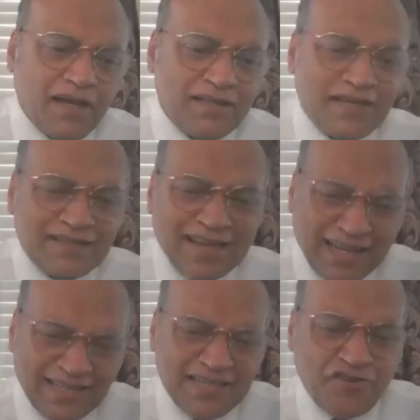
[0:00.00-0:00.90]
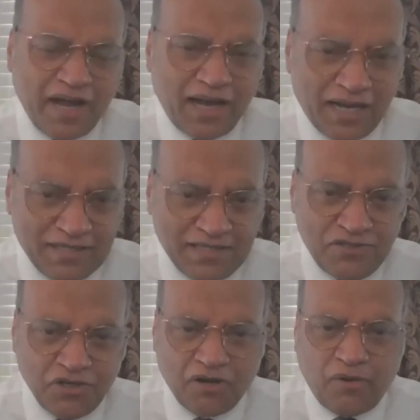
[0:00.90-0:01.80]
the, the cut and dry answer
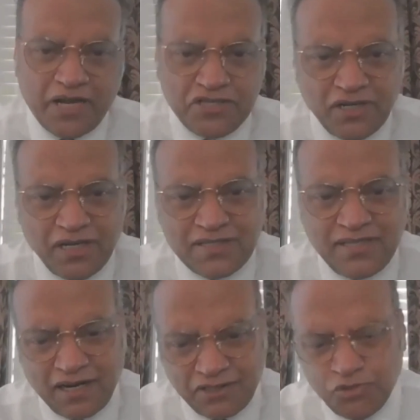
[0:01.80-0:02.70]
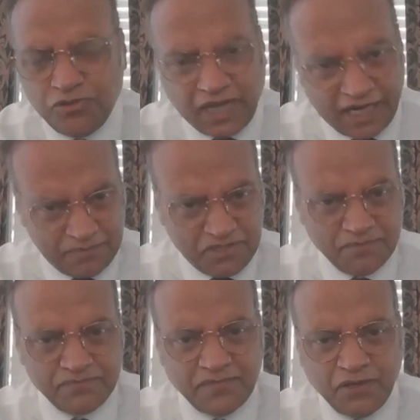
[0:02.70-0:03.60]
to your question is there are two types.
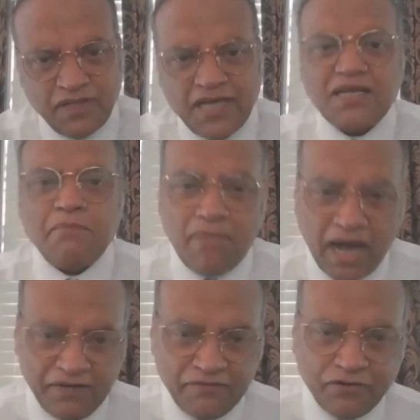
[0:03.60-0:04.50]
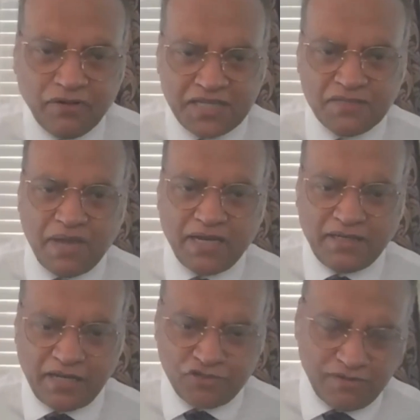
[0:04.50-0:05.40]
You know, there is a mindfulness
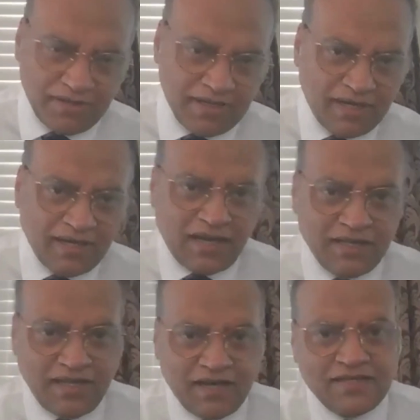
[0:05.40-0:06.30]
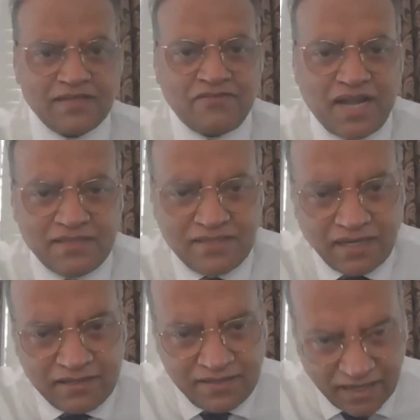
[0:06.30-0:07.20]
meditation and there is a
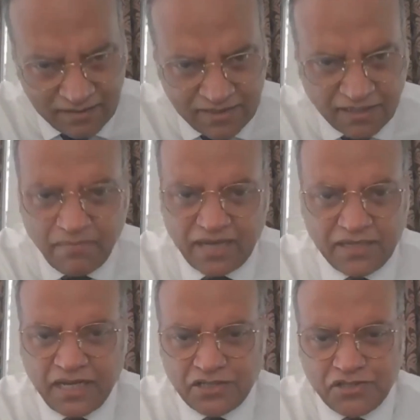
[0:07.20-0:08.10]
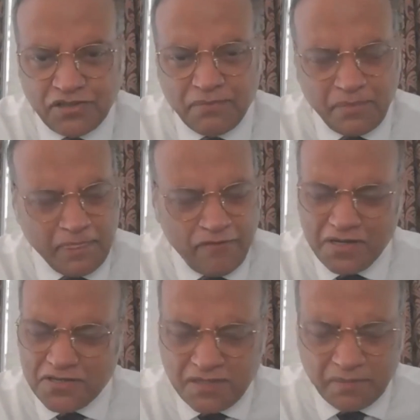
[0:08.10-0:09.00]
transcendental meditation.
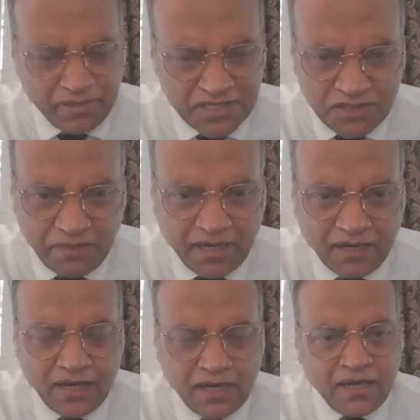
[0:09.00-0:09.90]
Very simply speaking,